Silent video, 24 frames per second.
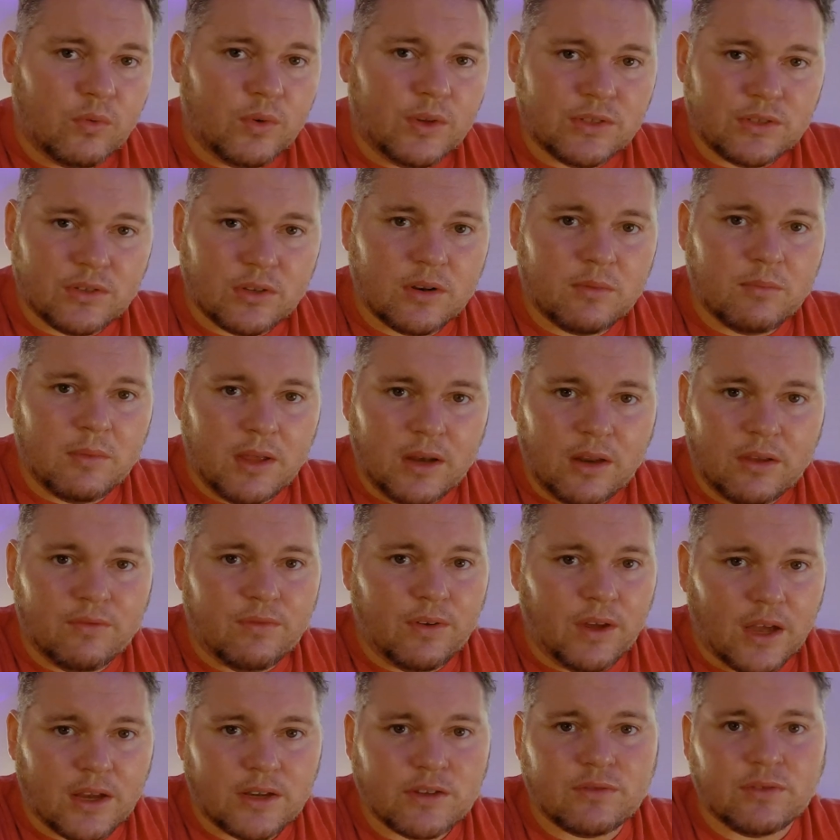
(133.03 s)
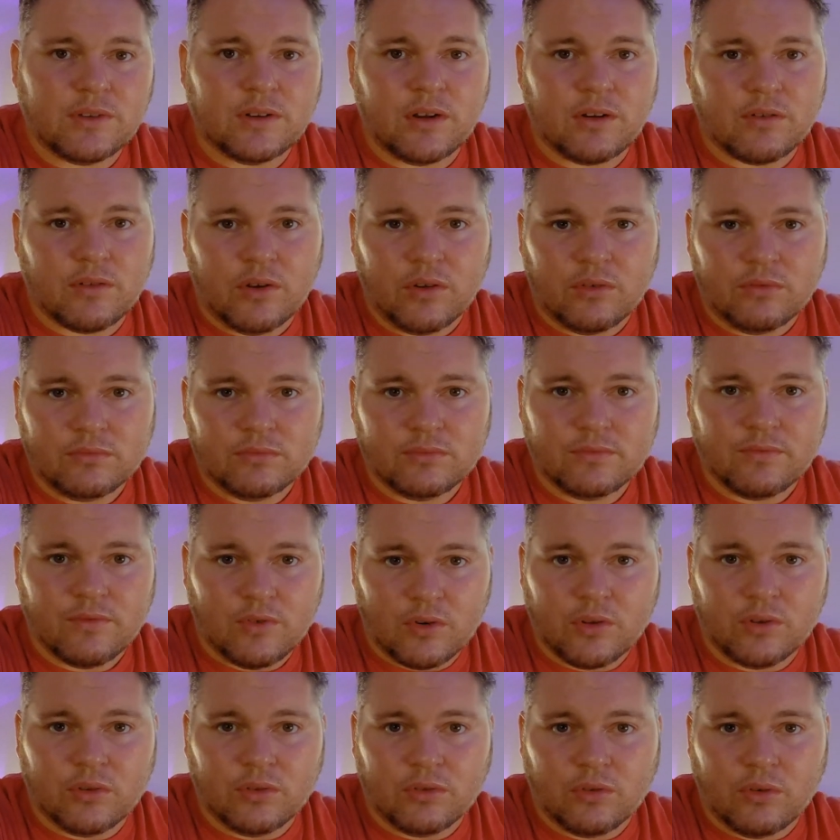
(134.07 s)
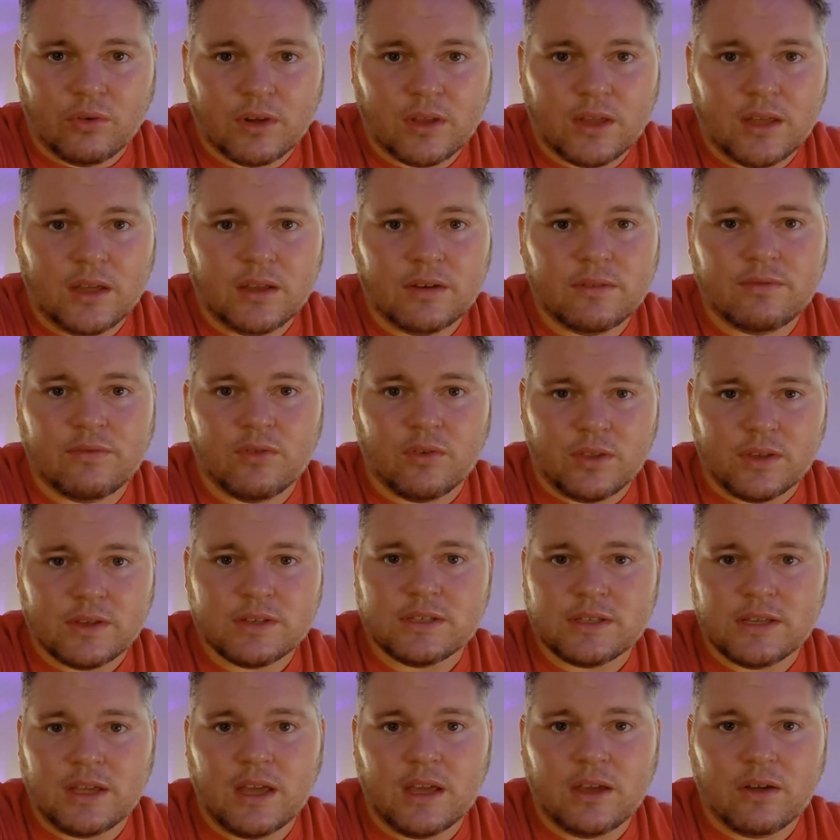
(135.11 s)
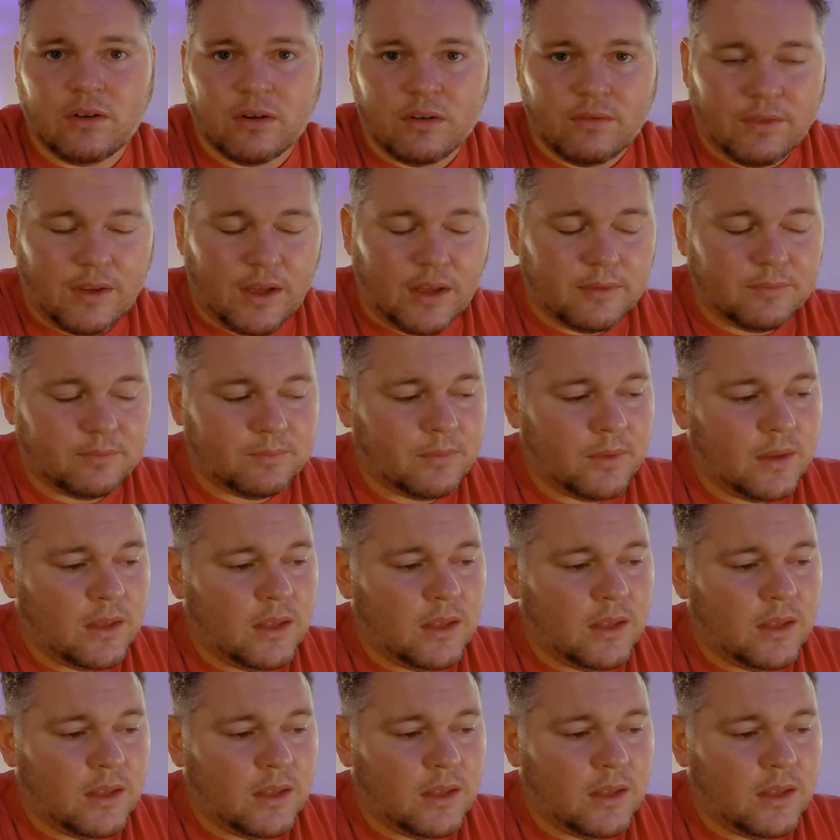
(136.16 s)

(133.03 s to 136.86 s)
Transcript: we started manufacturing our own vertical door kit for the C8 Corvette.